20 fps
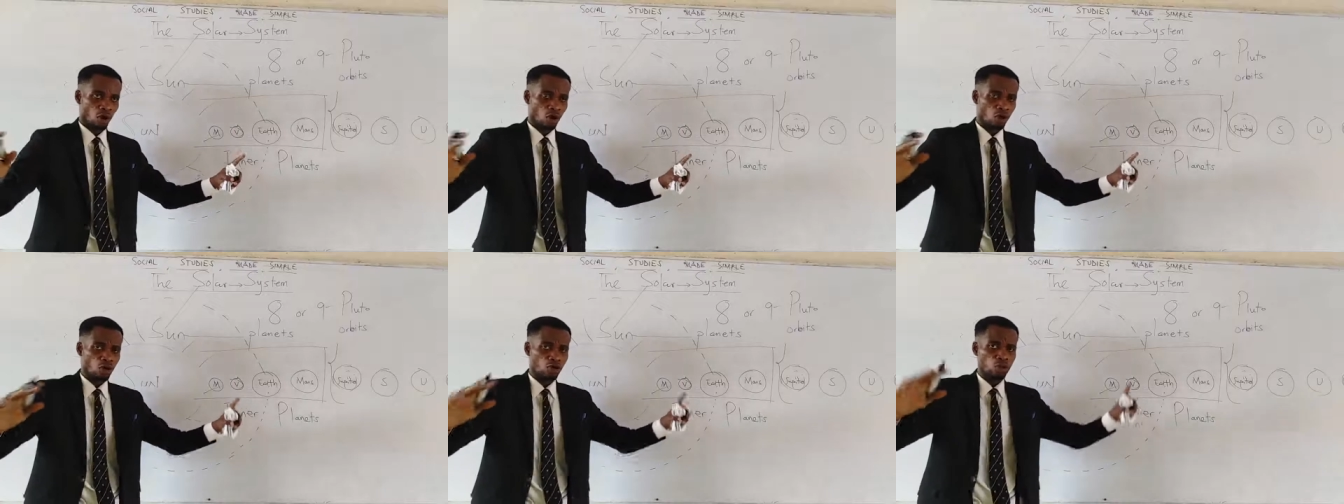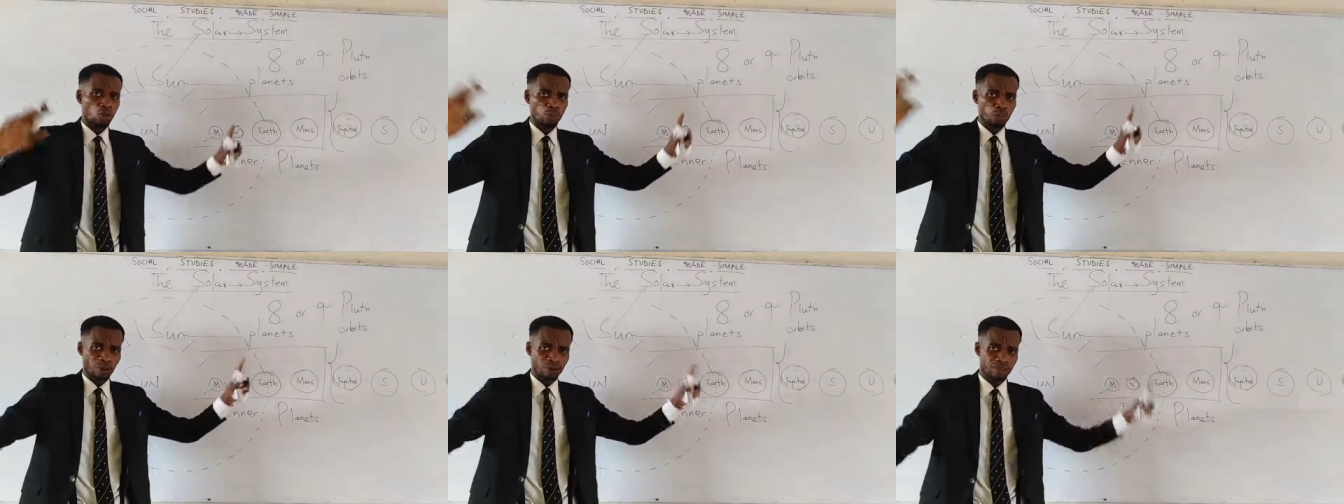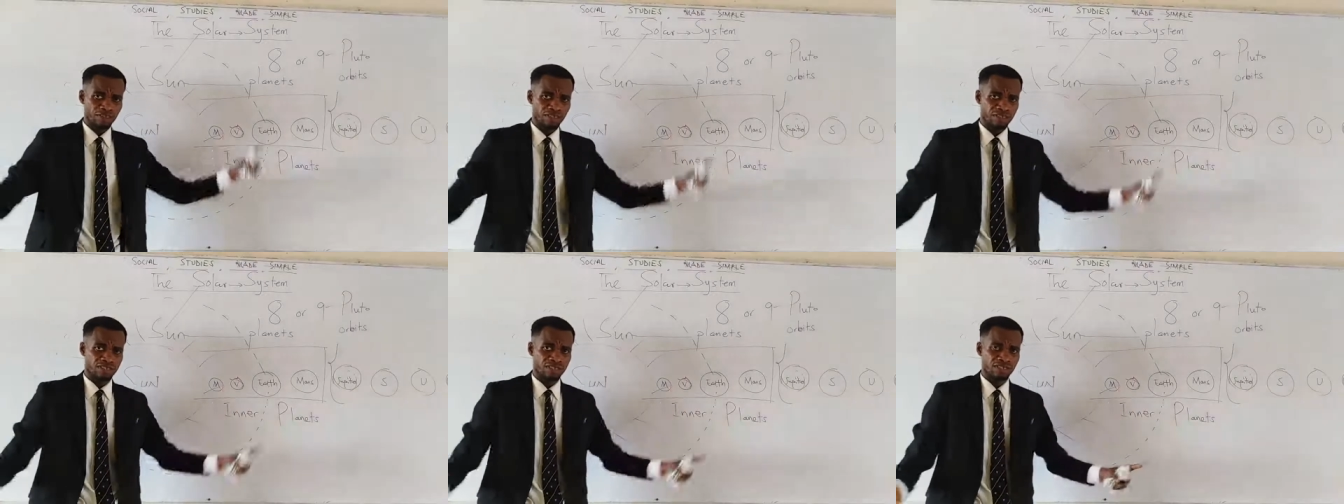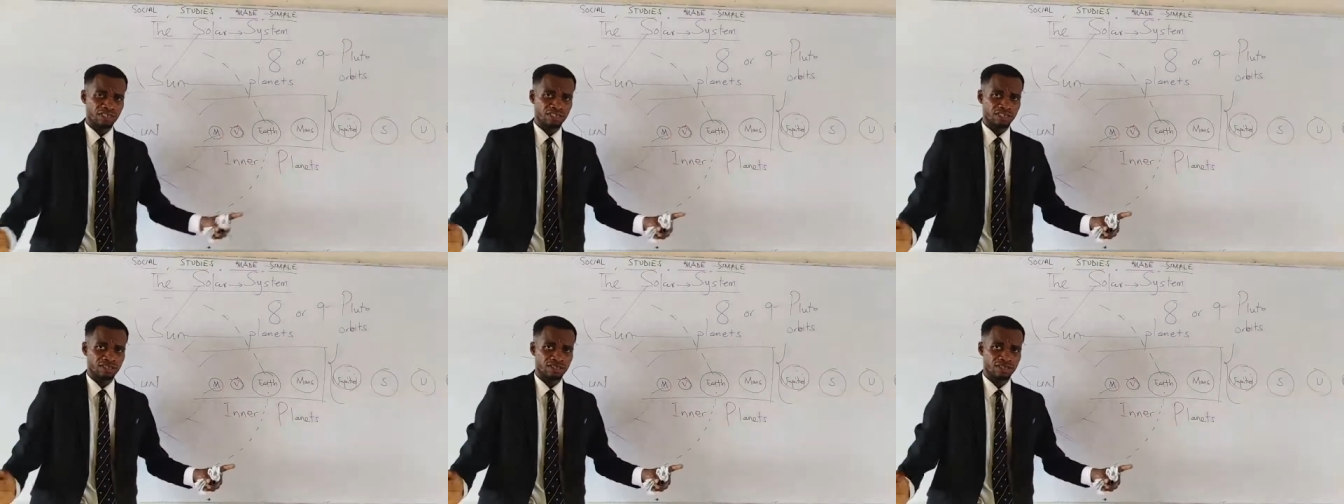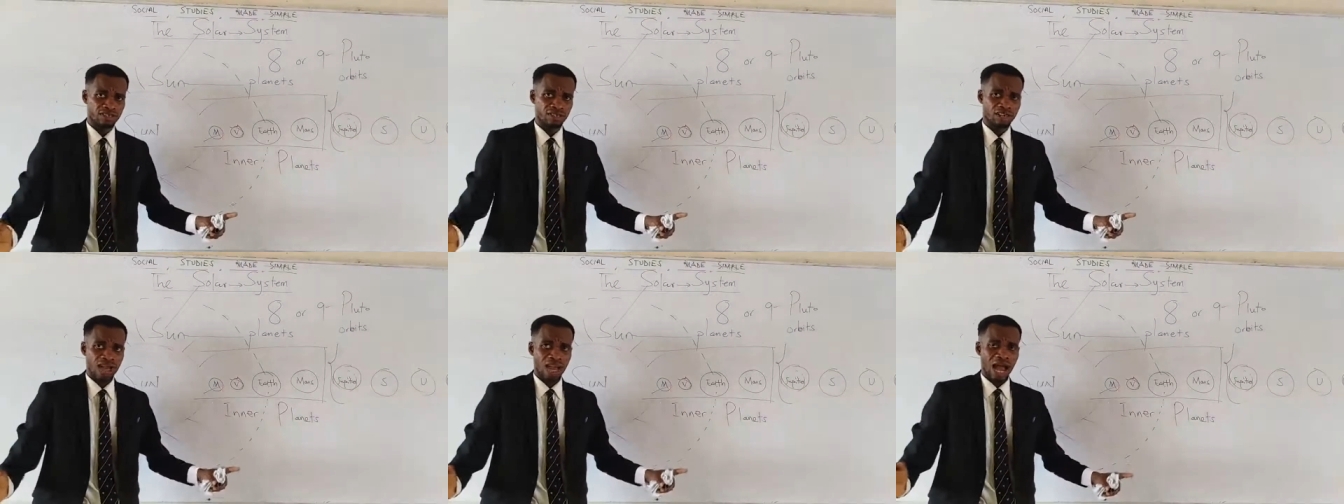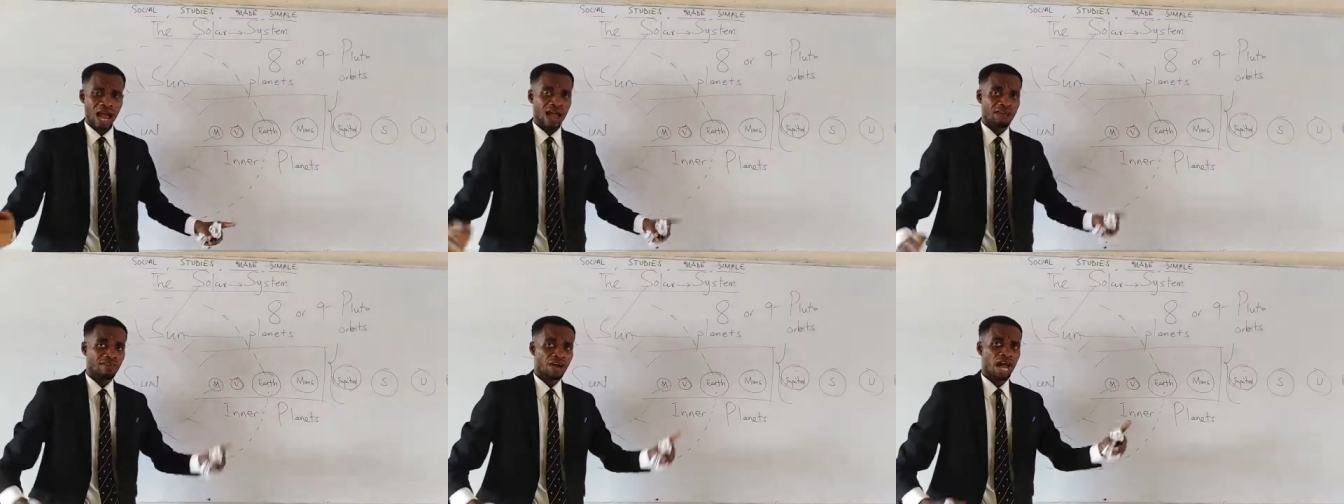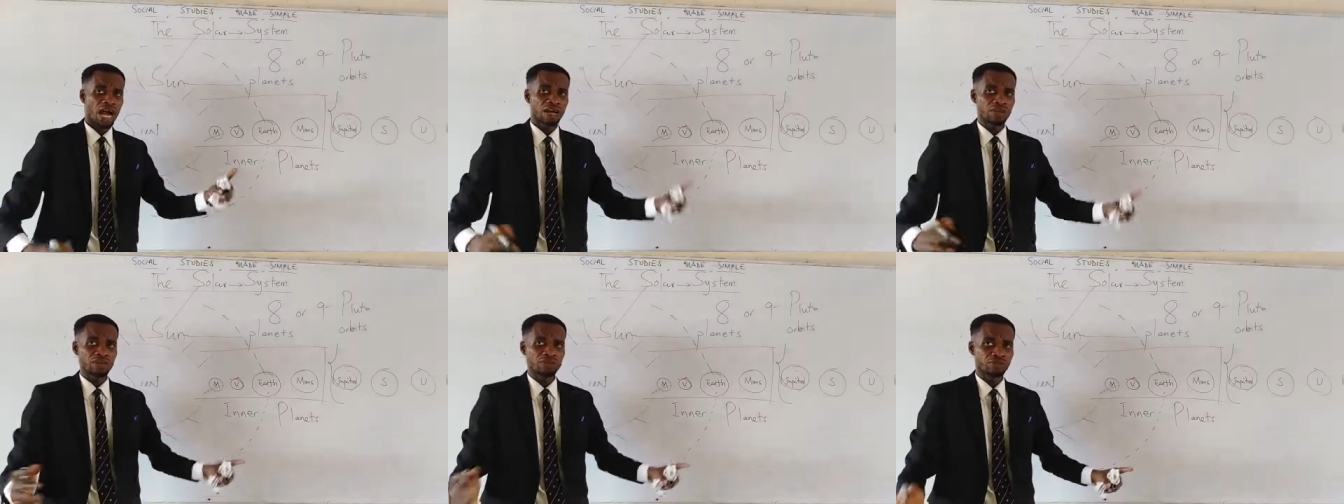or group of researchers have
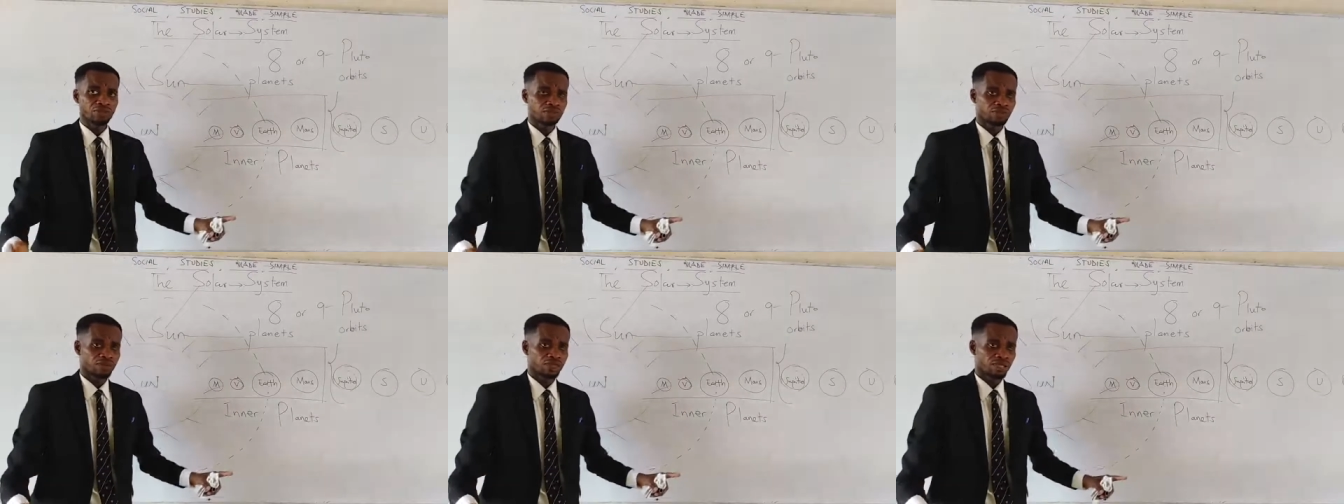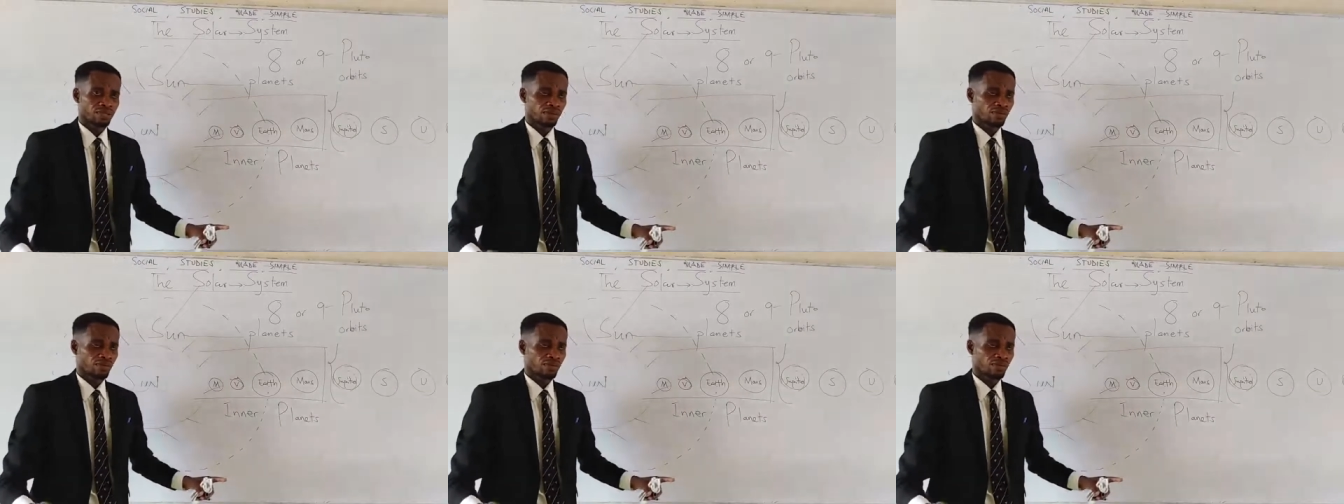argued